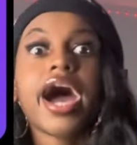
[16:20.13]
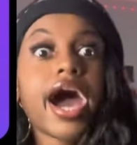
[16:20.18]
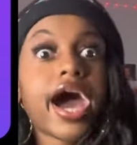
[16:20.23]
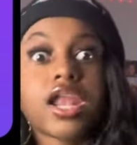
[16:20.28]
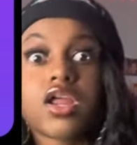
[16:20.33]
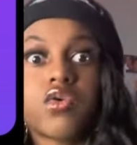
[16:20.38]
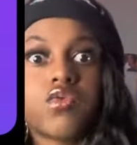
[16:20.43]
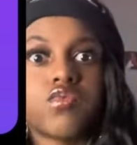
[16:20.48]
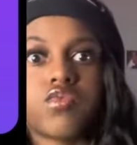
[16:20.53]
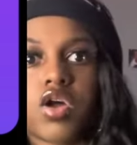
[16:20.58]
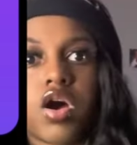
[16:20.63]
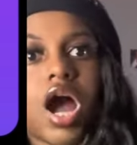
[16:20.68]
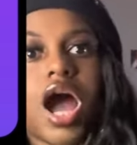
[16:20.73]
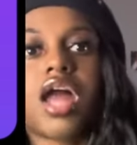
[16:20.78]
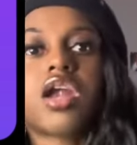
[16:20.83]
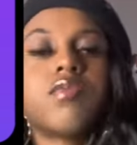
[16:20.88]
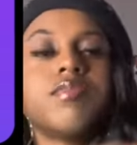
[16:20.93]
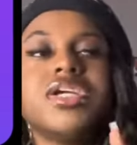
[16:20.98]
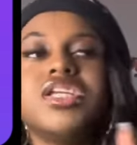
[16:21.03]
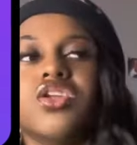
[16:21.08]
I don't know.
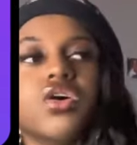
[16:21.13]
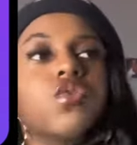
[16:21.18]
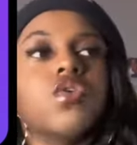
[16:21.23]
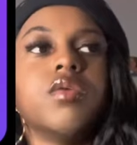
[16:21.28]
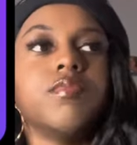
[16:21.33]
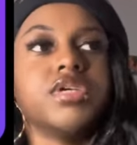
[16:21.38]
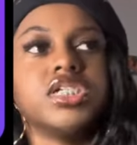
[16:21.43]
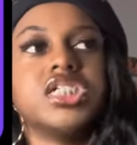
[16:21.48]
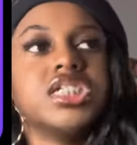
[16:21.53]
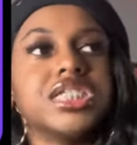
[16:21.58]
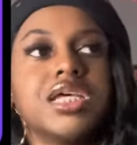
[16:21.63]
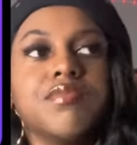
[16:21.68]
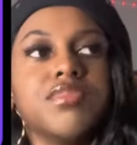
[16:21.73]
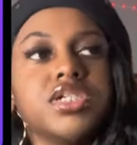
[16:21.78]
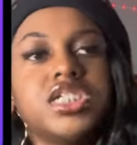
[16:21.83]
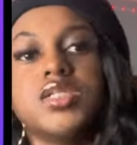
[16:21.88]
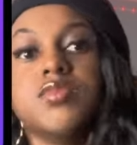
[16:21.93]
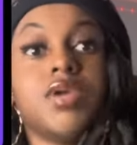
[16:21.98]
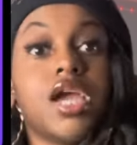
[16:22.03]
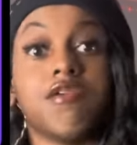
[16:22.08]
I don't be knowing
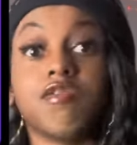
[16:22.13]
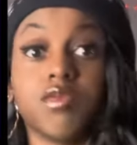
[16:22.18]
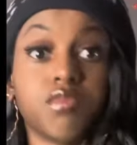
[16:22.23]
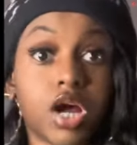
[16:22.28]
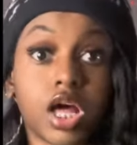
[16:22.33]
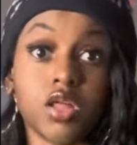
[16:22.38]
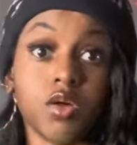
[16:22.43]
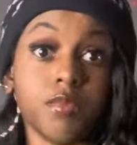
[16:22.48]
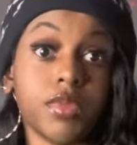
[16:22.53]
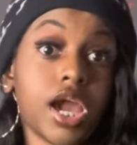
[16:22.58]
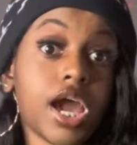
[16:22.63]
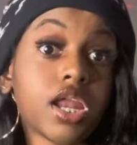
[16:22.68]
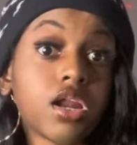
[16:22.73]
bitches be having a problem with me.